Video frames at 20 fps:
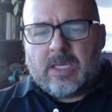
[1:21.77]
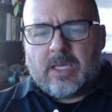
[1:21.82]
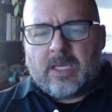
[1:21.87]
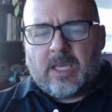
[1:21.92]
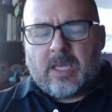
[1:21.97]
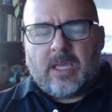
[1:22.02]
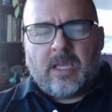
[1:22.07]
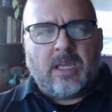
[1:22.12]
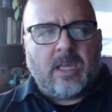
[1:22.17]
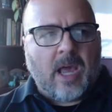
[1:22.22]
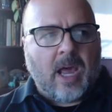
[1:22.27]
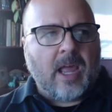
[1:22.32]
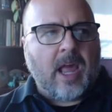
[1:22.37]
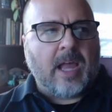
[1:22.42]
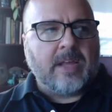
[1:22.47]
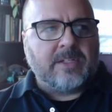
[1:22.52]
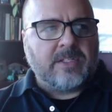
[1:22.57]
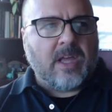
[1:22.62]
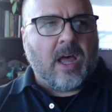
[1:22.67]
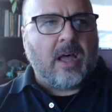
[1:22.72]

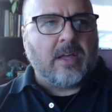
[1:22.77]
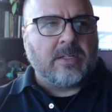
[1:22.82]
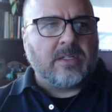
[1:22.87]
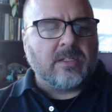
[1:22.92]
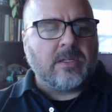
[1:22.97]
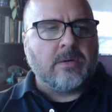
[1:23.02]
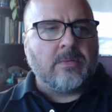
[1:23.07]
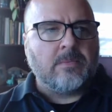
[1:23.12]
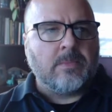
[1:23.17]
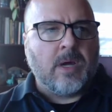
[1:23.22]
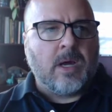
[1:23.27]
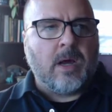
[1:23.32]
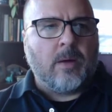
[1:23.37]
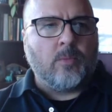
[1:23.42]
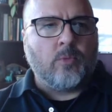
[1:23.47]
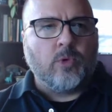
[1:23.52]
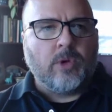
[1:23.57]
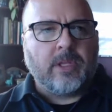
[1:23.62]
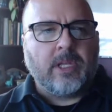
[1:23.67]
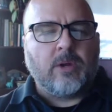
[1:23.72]
I saw
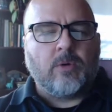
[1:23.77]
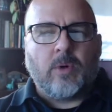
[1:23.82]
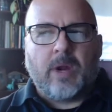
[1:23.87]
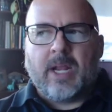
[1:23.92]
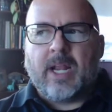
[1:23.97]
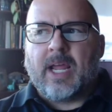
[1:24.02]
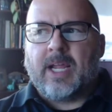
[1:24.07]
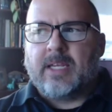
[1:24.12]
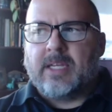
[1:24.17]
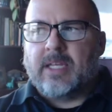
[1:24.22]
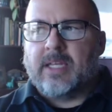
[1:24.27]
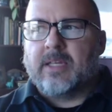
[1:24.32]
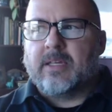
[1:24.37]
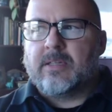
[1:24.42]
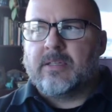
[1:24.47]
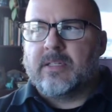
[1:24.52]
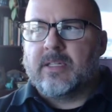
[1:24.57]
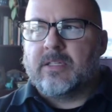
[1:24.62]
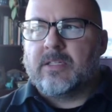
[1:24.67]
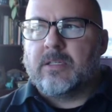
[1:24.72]
some really great
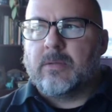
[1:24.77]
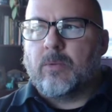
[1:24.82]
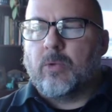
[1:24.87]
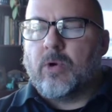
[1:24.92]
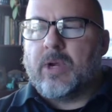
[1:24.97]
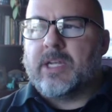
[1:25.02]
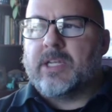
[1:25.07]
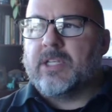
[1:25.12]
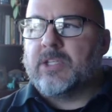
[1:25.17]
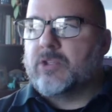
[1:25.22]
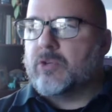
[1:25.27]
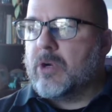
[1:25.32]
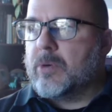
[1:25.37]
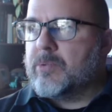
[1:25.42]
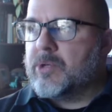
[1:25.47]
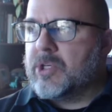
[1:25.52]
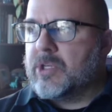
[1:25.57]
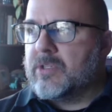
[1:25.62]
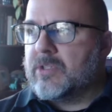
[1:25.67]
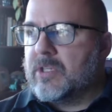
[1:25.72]
ideas and some great
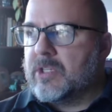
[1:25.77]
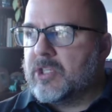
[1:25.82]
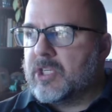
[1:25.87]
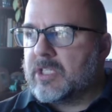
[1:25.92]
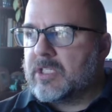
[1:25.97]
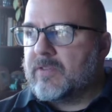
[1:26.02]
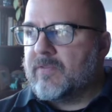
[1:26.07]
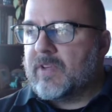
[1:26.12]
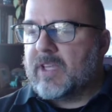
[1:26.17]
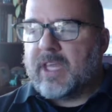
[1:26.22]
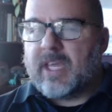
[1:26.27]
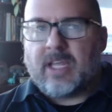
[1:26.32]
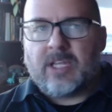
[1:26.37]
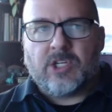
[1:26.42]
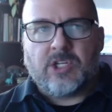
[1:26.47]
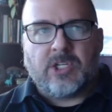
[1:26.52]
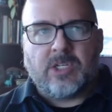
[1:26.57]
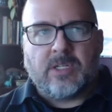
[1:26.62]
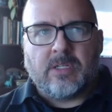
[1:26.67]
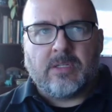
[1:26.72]
descriptions and
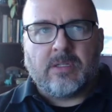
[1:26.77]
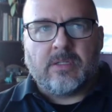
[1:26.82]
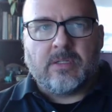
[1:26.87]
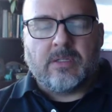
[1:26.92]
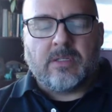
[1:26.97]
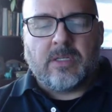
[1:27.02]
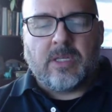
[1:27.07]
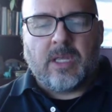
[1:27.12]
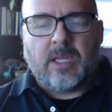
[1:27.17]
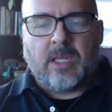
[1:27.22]
justifications